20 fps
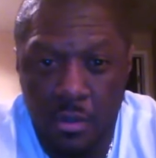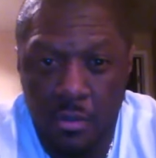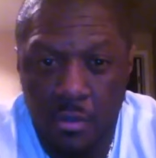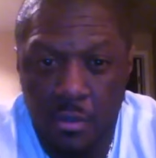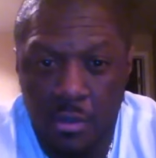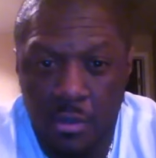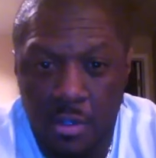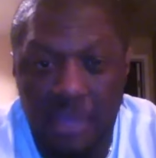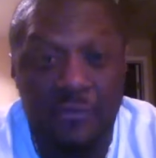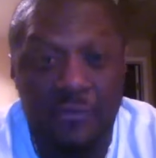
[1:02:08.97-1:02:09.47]

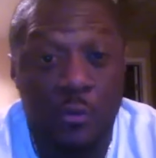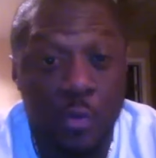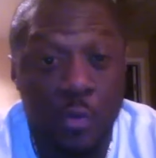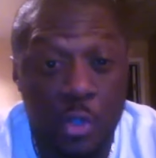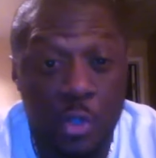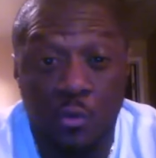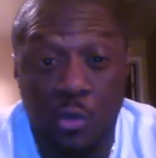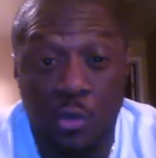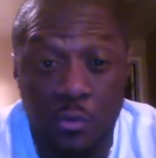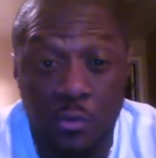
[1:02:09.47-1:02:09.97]
If you don't
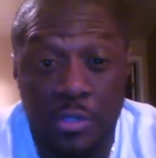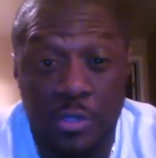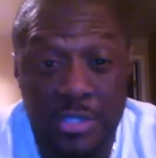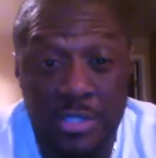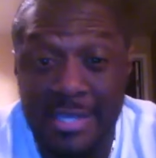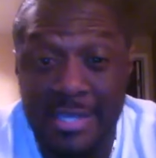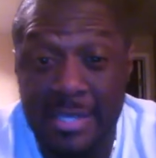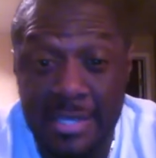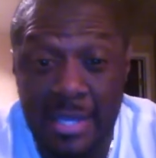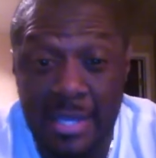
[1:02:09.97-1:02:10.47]
know the
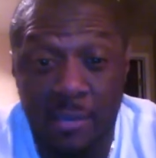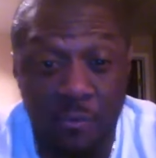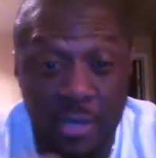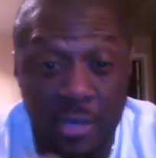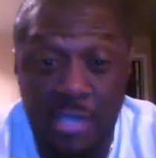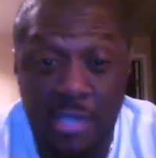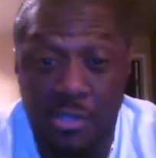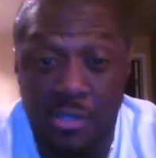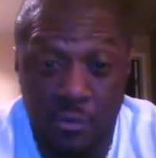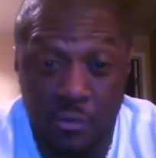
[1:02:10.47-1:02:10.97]
DNA
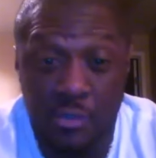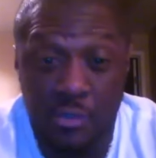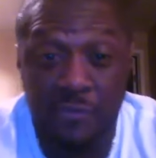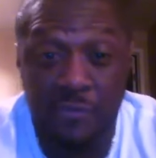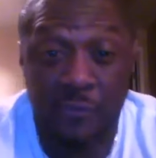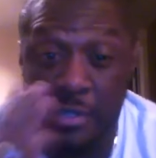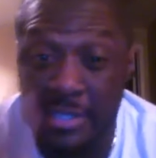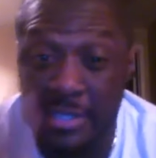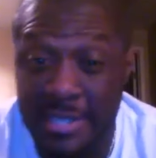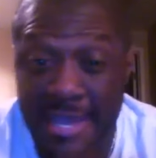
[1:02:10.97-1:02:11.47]
ratios, if you're
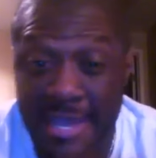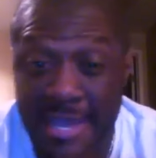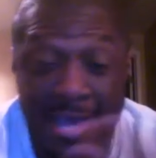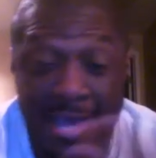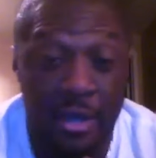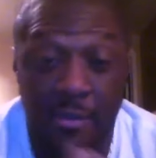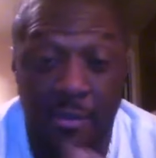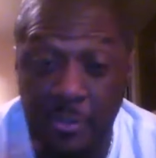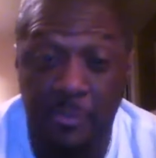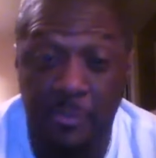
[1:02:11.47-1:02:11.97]
not
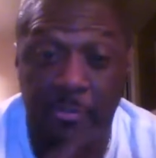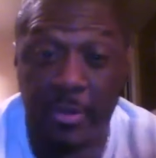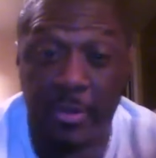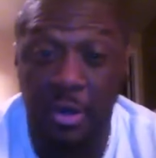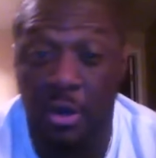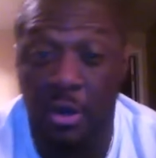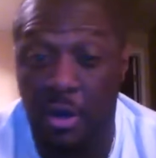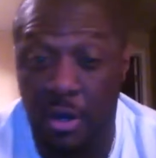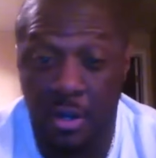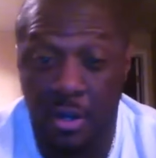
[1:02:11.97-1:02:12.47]
up to
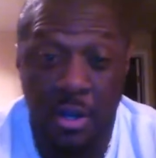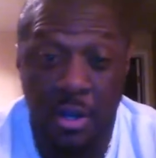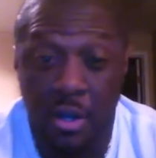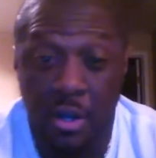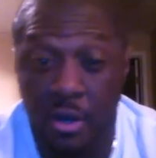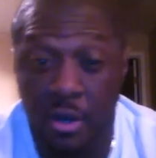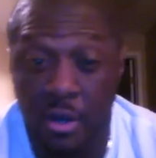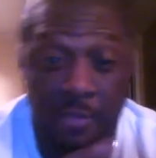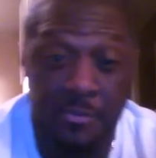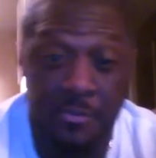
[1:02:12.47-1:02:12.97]
par or
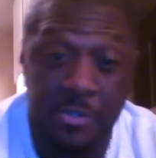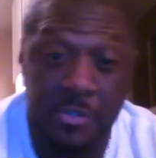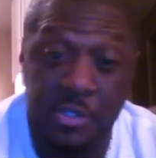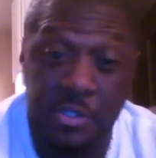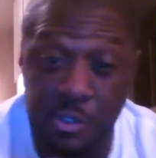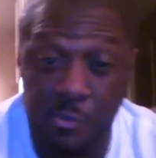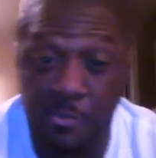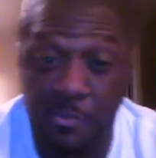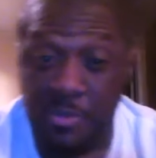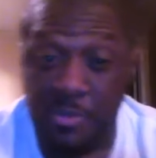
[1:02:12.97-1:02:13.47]
up to
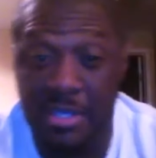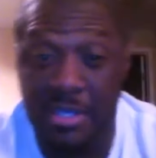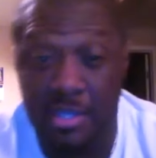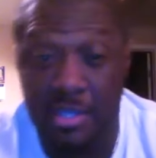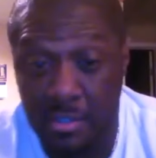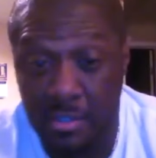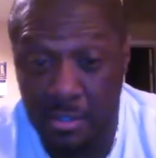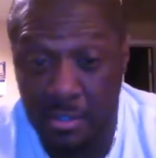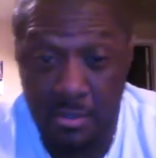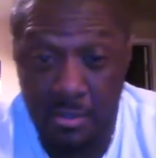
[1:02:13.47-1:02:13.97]
speed
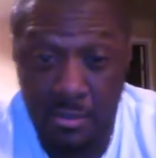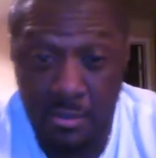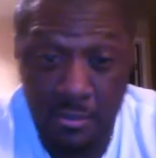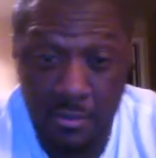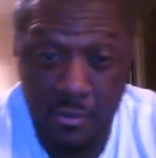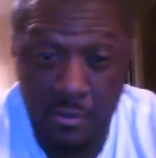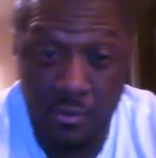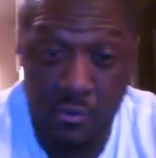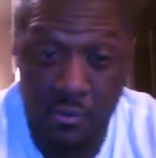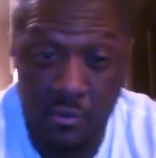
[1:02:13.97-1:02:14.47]

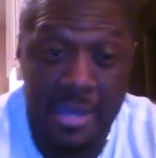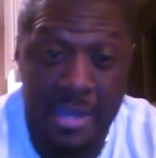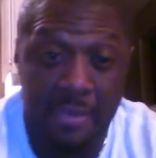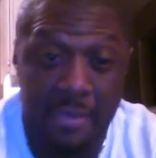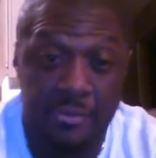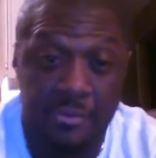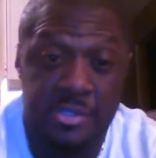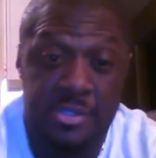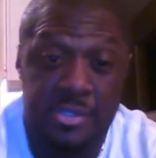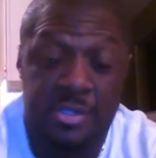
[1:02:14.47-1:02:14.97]
on how
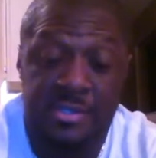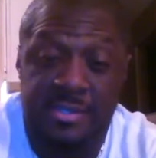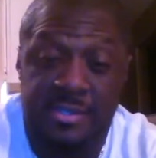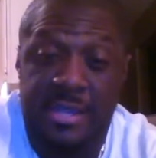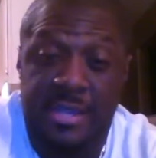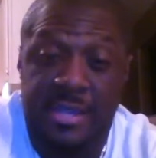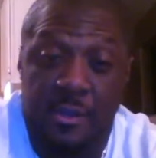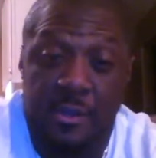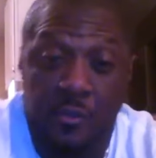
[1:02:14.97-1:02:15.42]
this gets down,